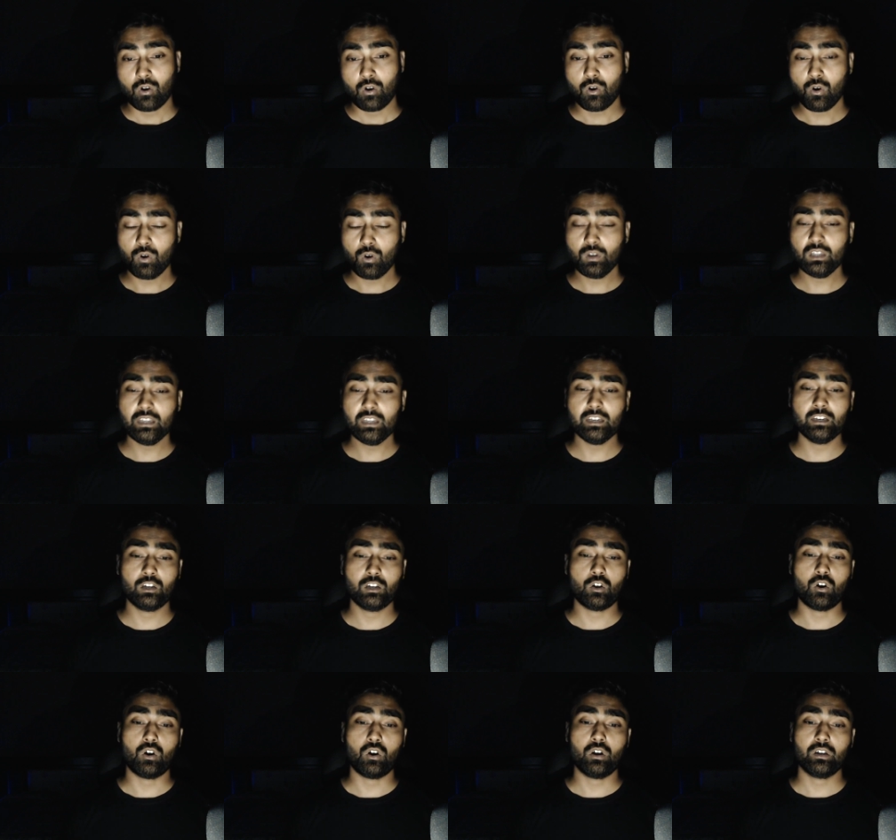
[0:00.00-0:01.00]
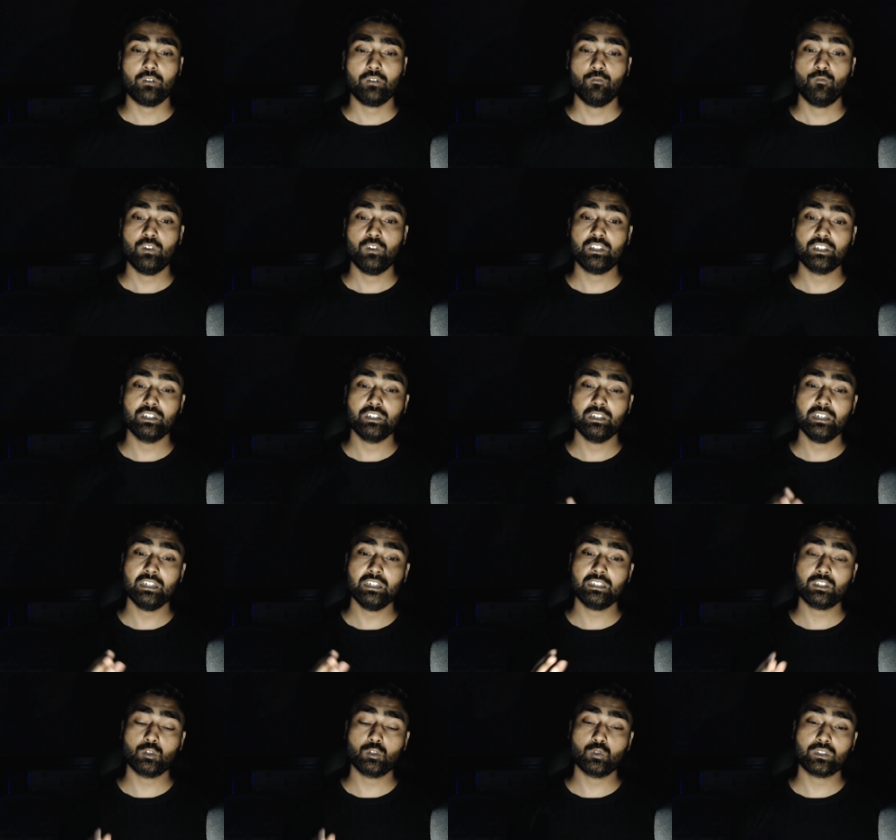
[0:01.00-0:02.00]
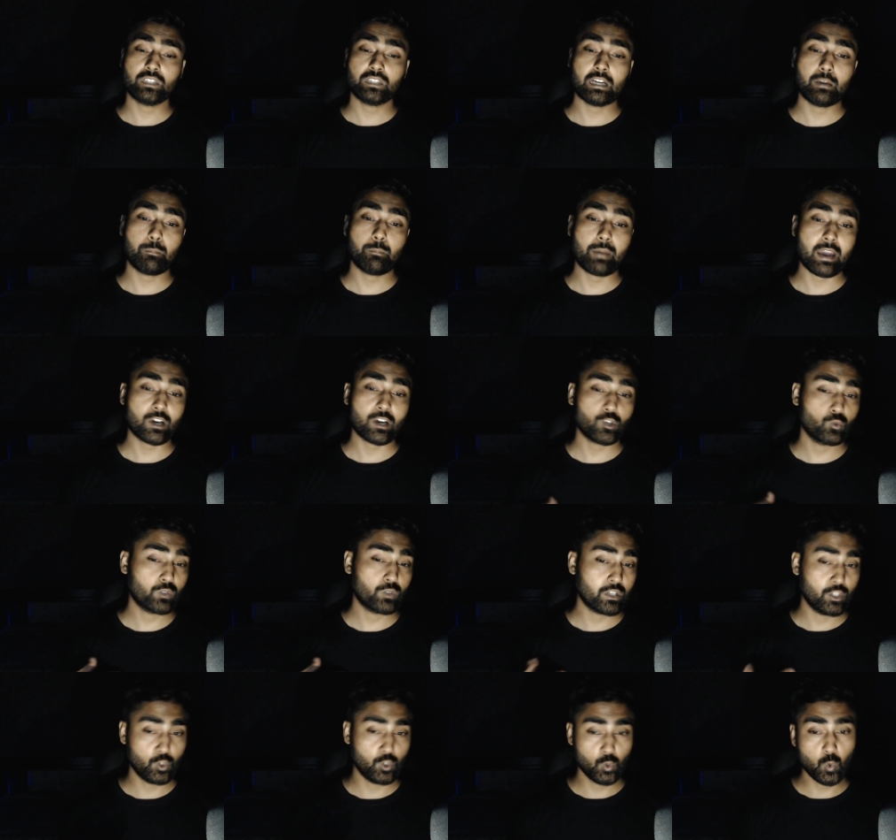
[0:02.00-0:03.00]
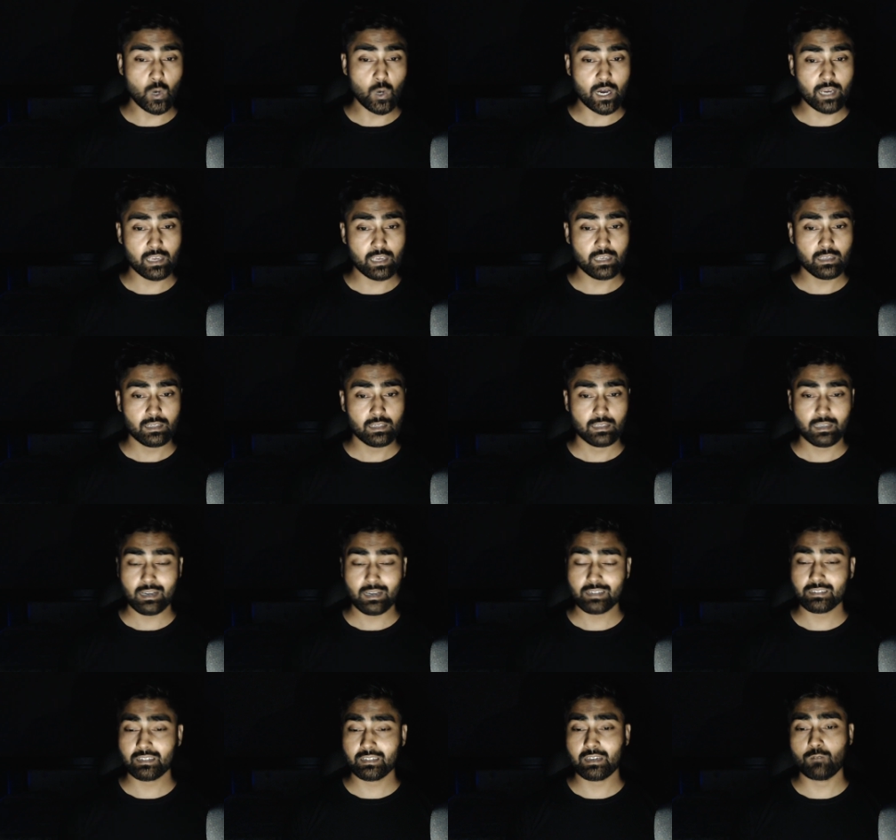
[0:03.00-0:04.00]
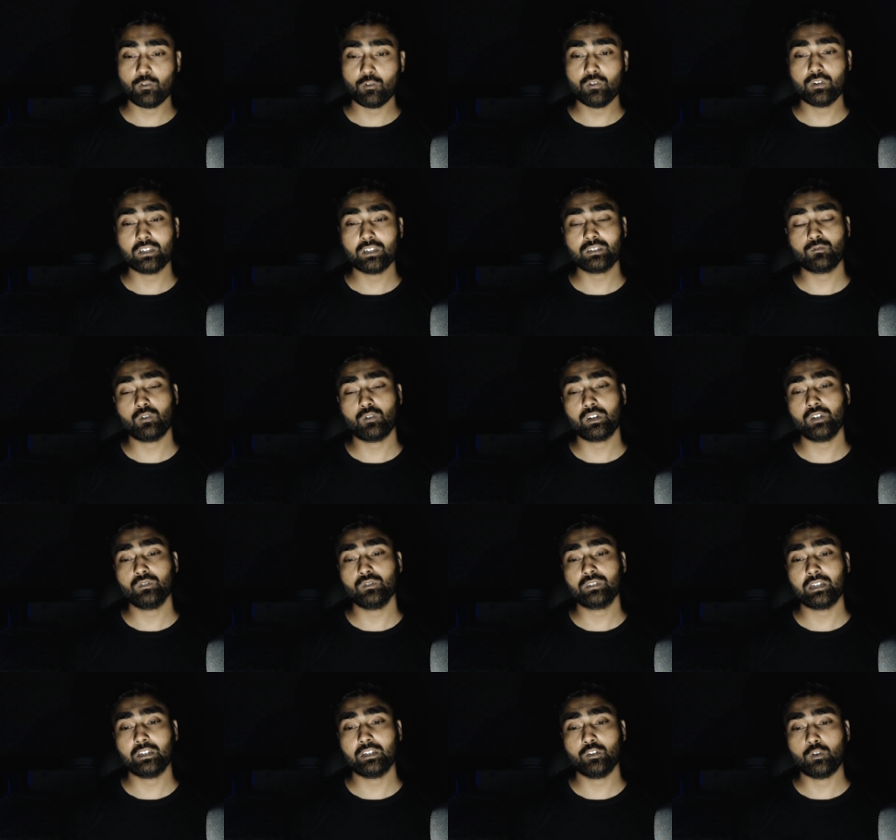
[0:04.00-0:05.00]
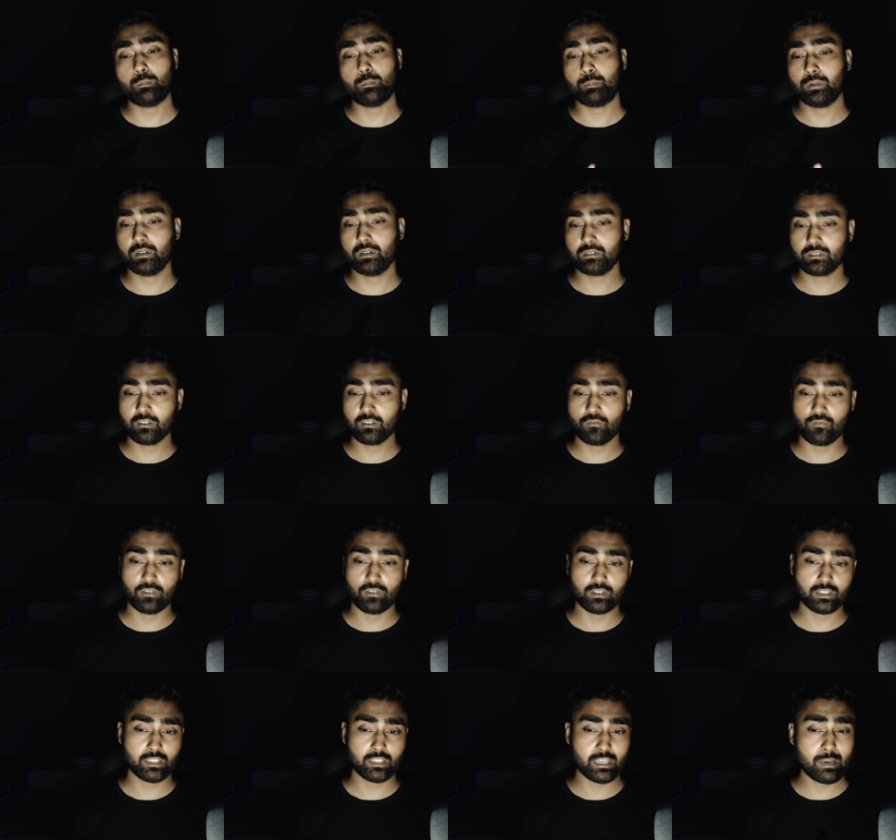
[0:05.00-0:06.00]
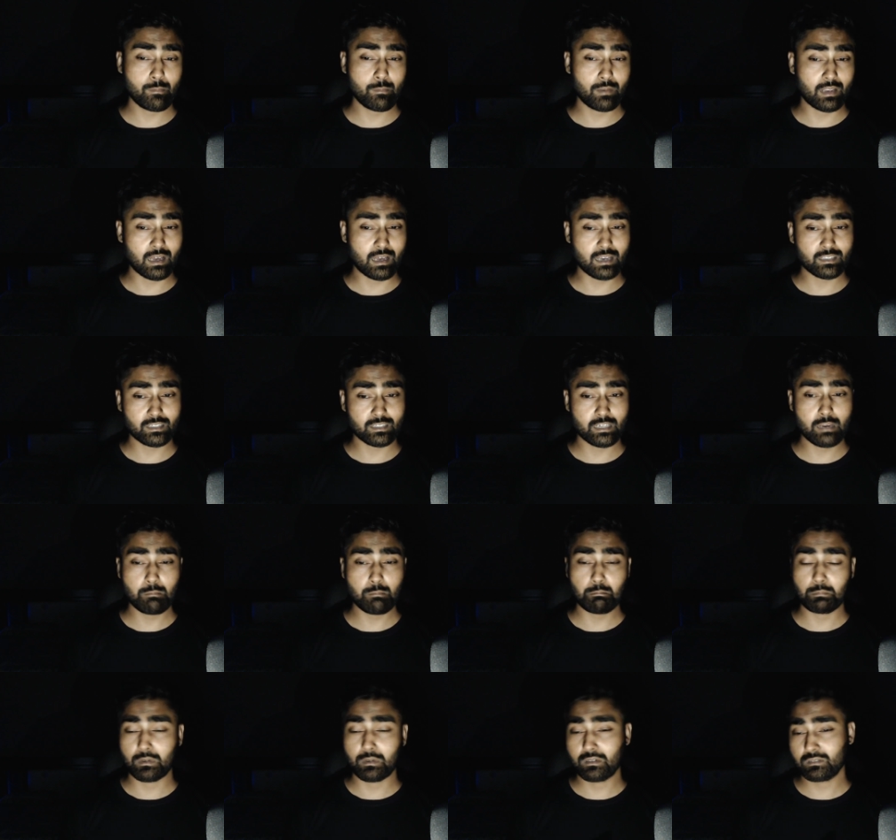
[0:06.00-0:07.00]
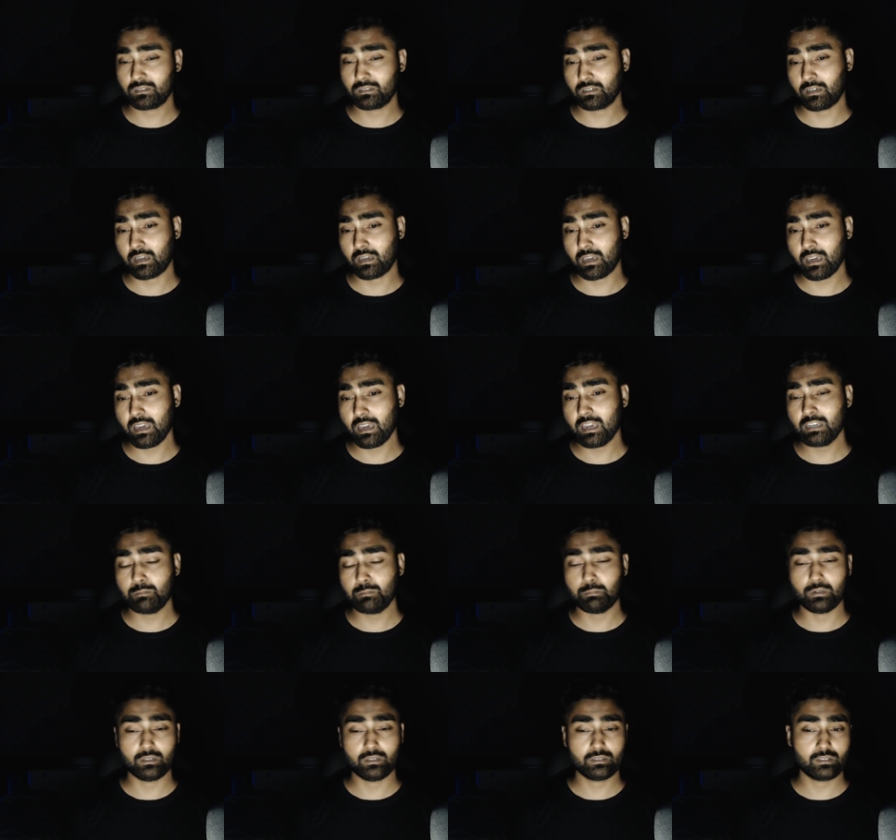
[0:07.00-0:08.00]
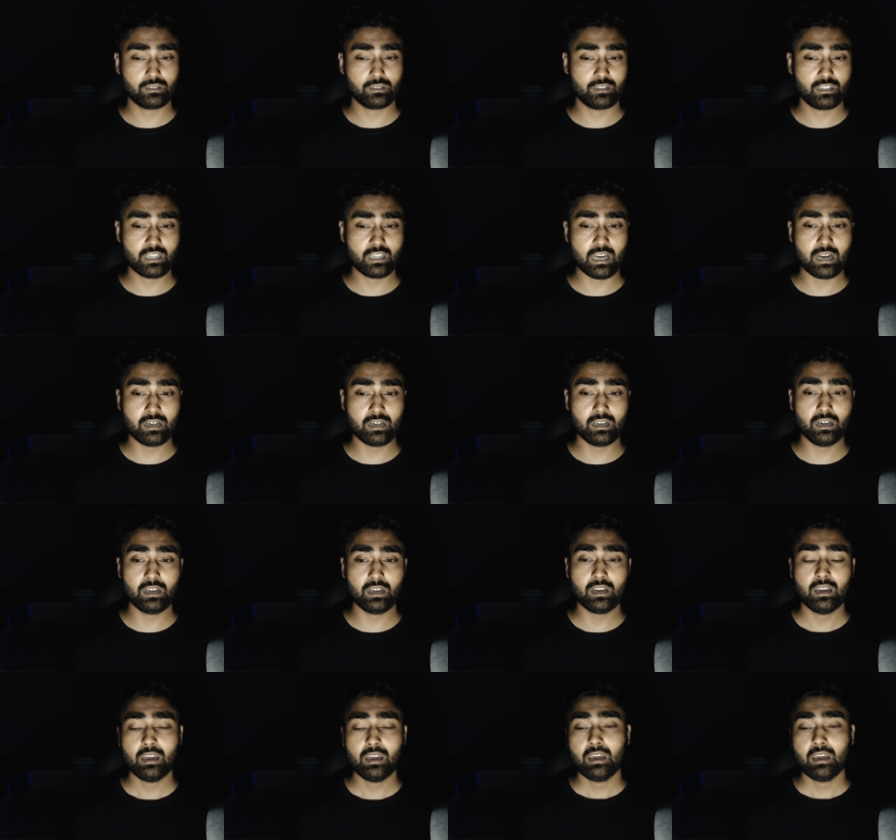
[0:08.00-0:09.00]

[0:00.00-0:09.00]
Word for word: Only record which needs to send back to the UI. Let's say we just wanted to send, you know, person first name, last name, person age, person gender,